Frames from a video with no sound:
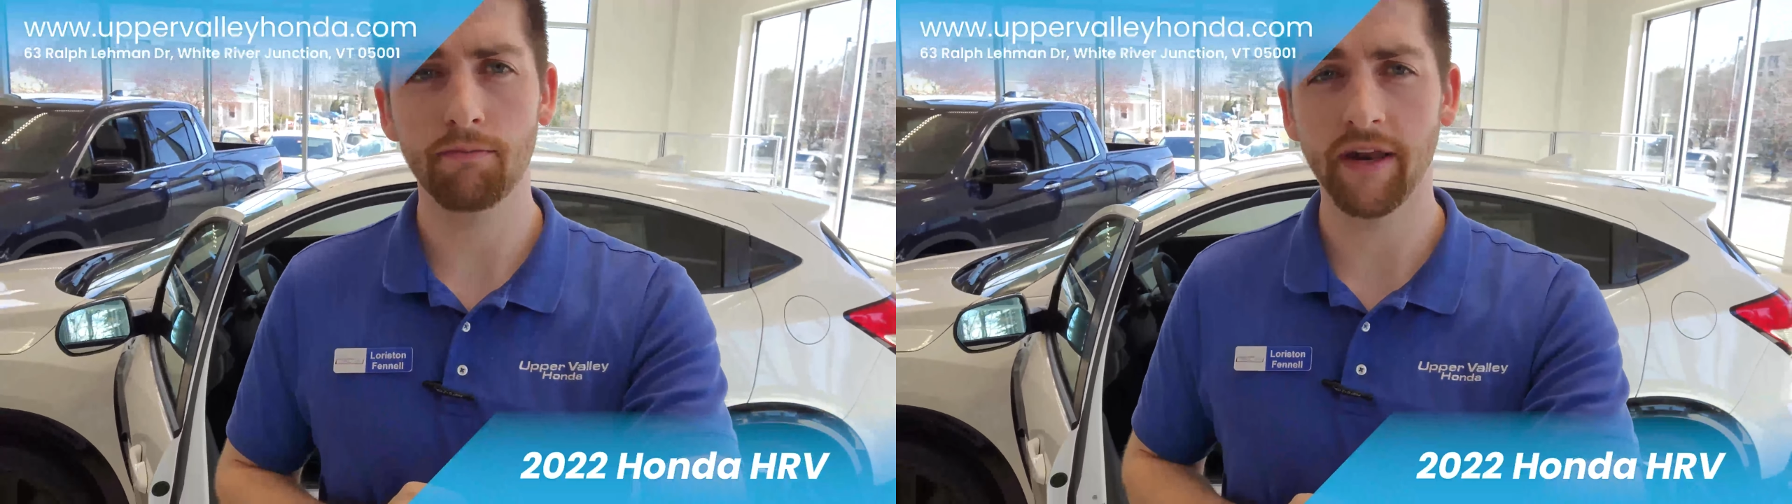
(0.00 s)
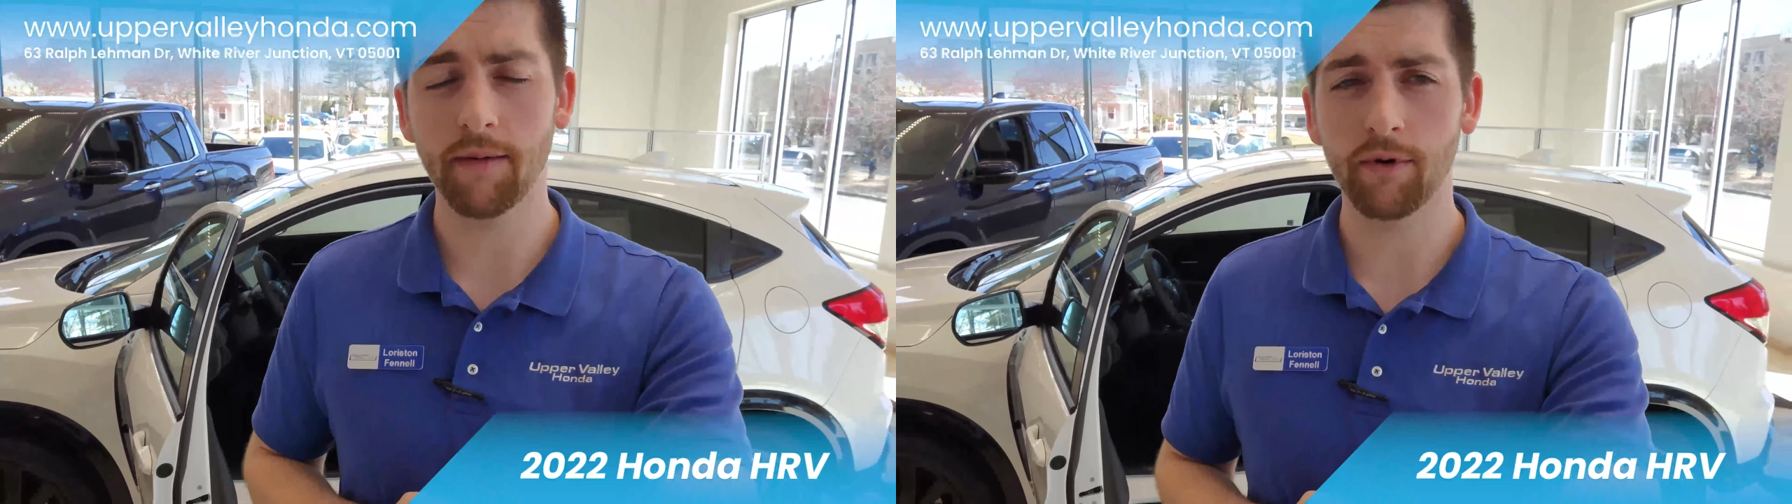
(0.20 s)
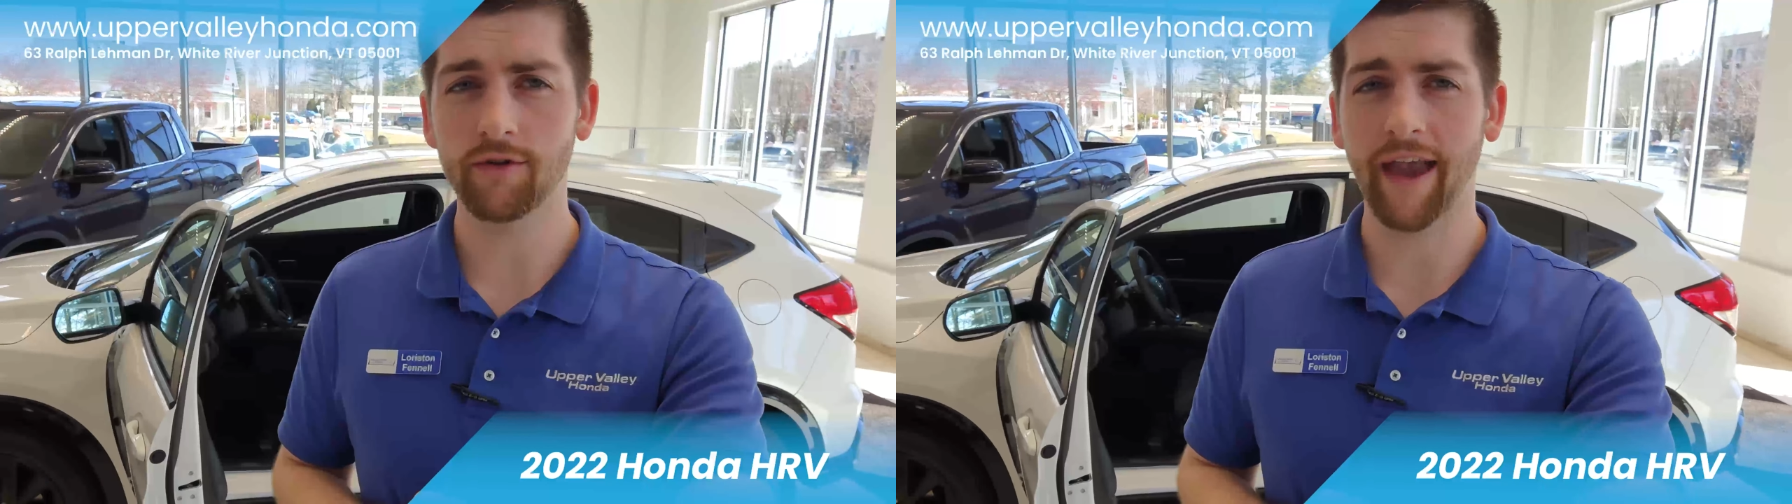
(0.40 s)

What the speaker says: My number is